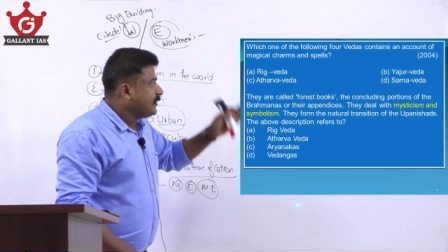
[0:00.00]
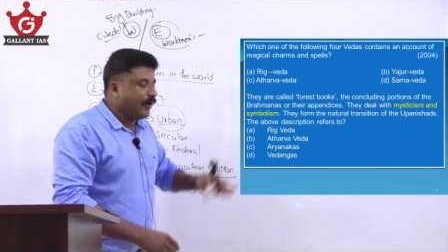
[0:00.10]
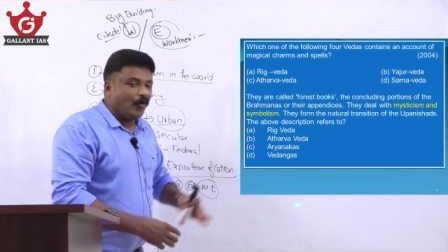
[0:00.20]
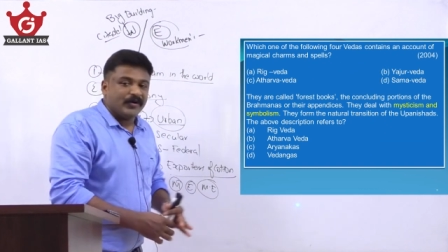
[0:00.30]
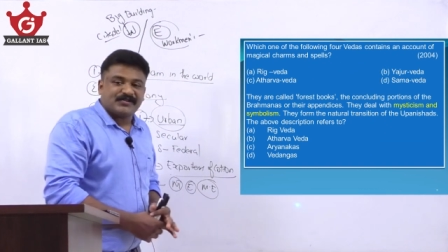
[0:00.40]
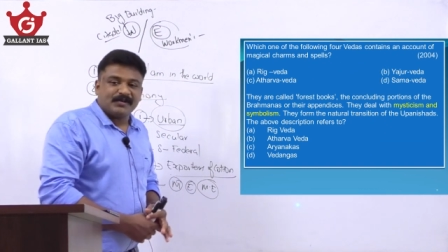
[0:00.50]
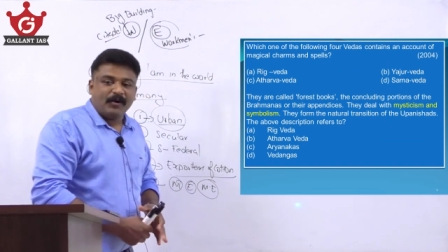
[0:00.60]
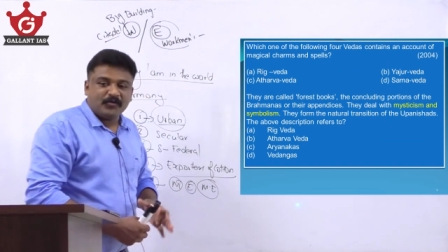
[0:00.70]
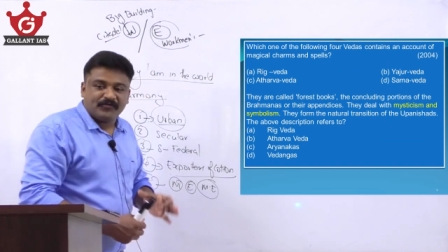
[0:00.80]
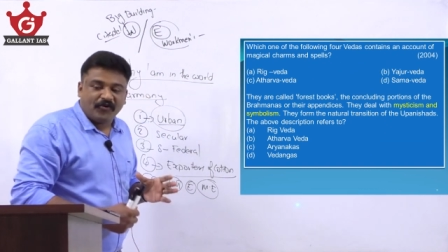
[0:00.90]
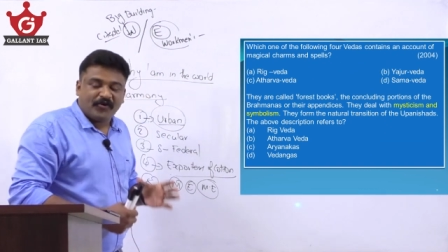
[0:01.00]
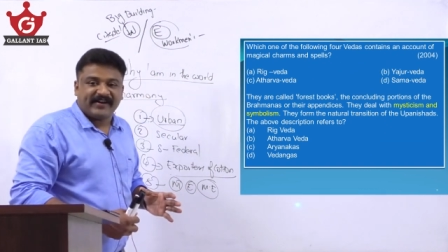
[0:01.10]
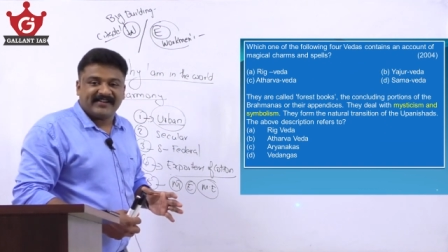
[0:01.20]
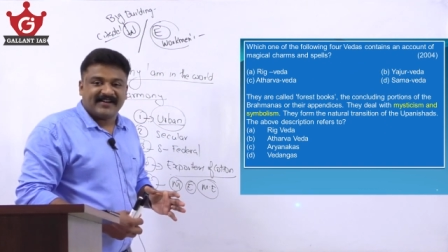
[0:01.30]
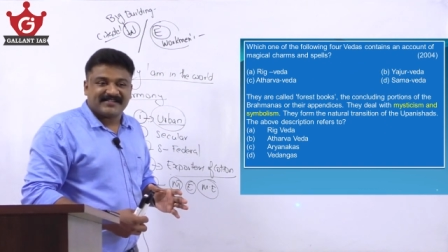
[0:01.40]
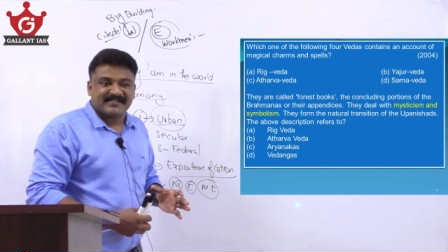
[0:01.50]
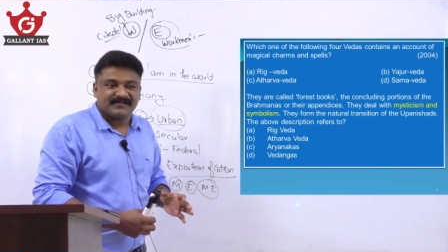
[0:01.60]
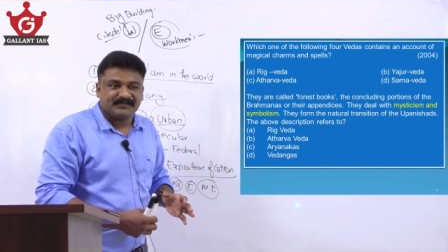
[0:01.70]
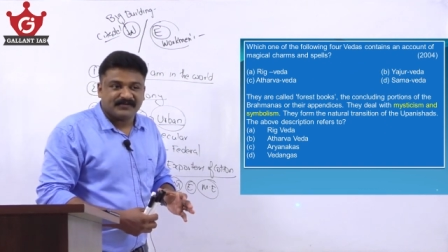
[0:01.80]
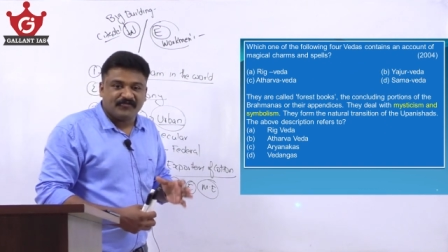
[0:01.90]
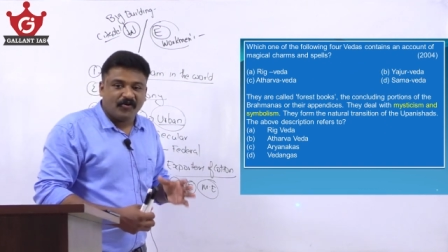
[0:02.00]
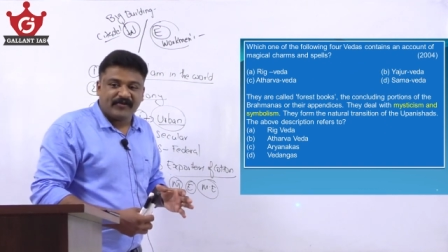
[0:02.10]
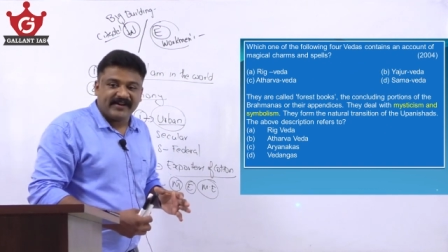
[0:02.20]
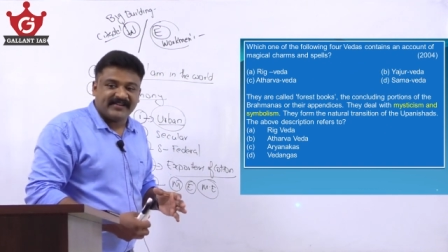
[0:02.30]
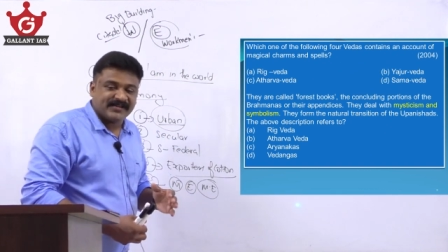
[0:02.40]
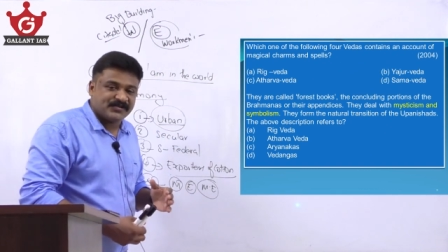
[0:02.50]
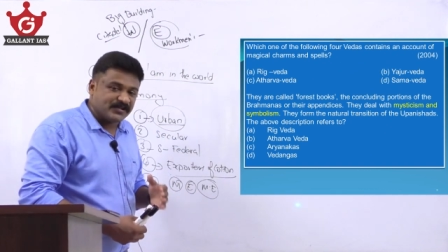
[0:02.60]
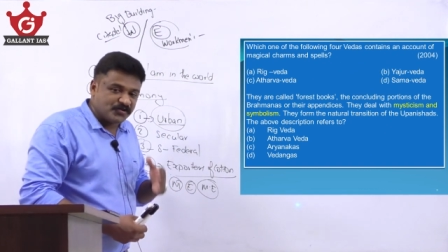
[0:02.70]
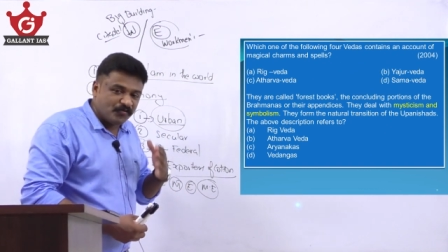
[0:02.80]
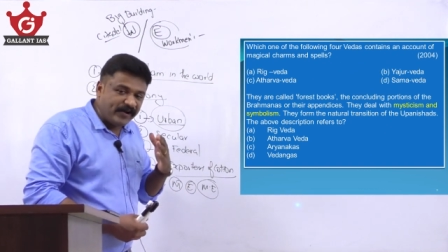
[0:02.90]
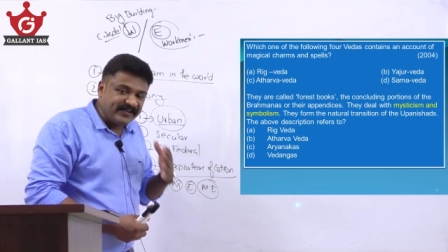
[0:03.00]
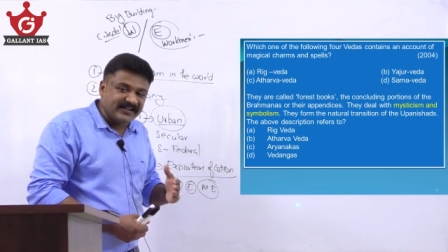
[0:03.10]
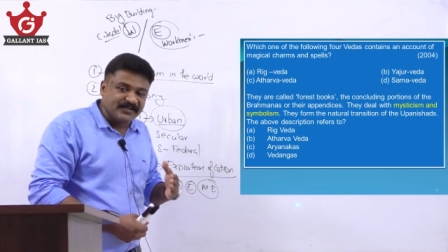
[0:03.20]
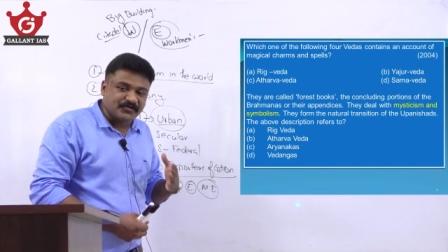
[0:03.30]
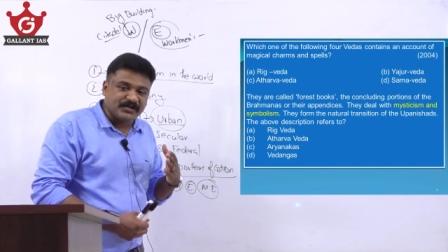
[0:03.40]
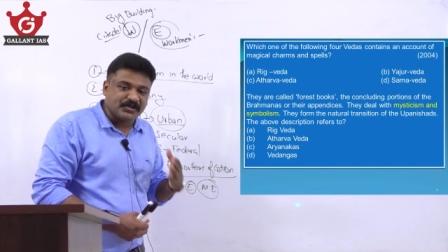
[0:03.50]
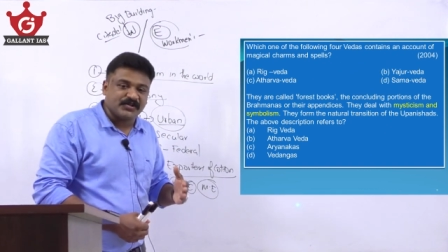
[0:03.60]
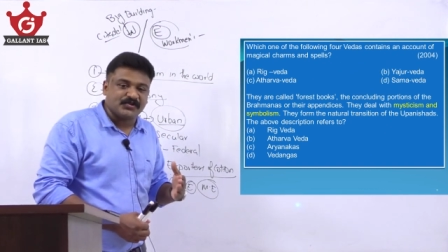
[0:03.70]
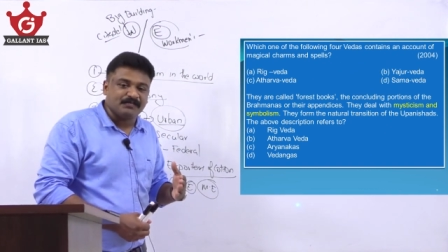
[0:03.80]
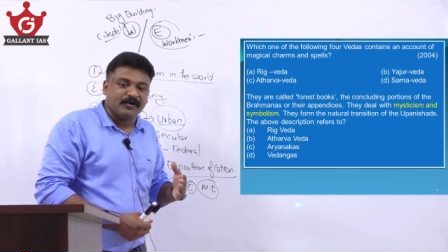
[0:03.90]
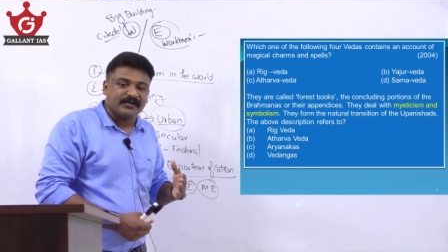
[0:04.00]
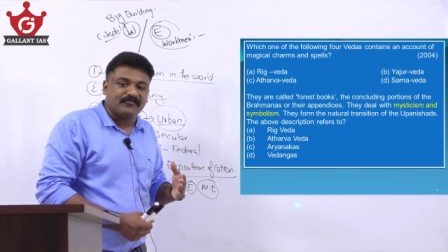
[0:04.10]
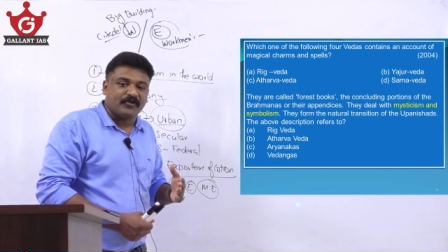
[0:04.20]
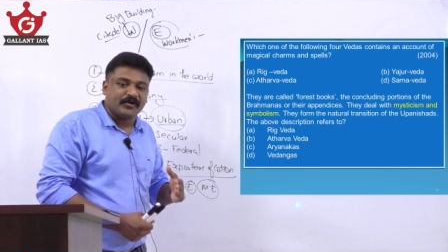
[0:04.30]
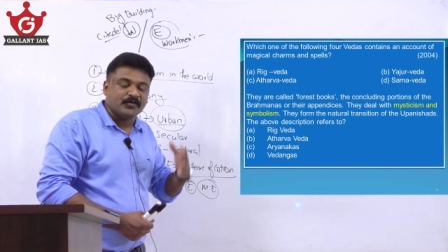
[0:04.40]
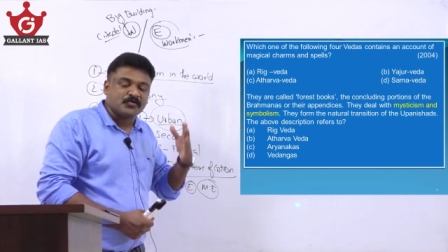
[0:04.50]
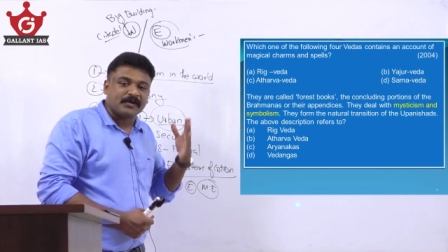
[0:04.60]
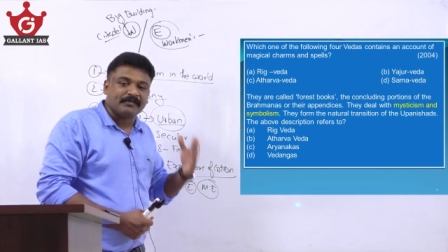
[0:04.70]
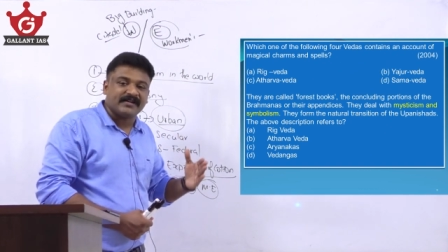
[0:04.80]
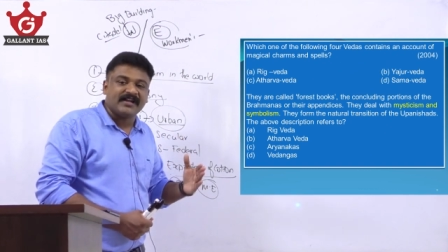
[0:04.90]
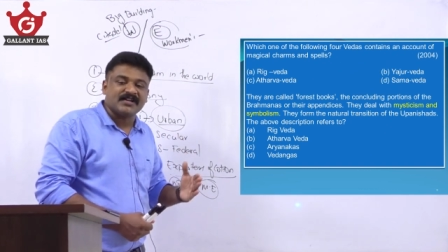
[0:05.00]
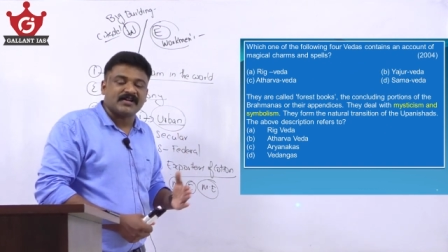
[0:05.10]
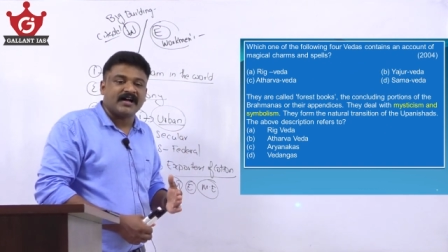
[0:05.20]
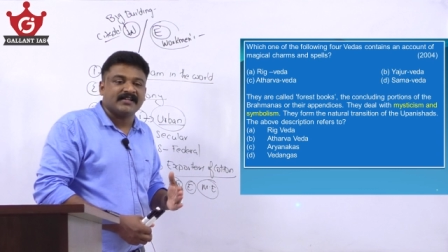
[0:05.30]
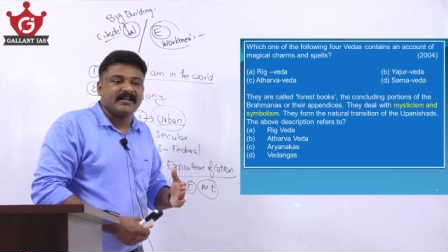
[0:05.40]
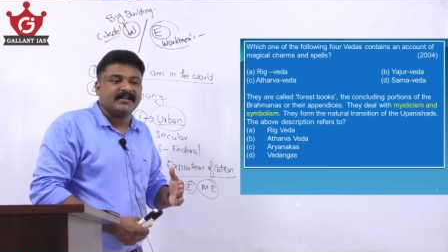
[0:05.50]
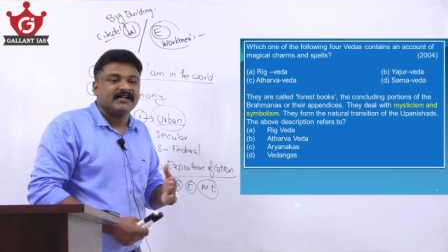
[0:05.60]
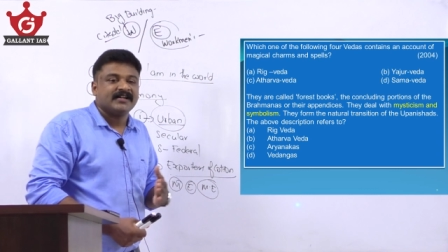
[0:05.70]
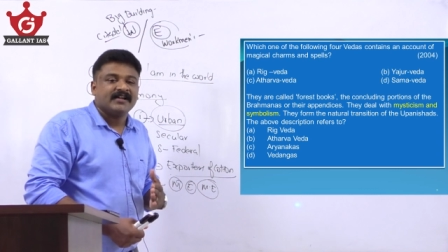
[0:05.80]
now it's about four vedas four vedas so vedic literature is important for you samhitas are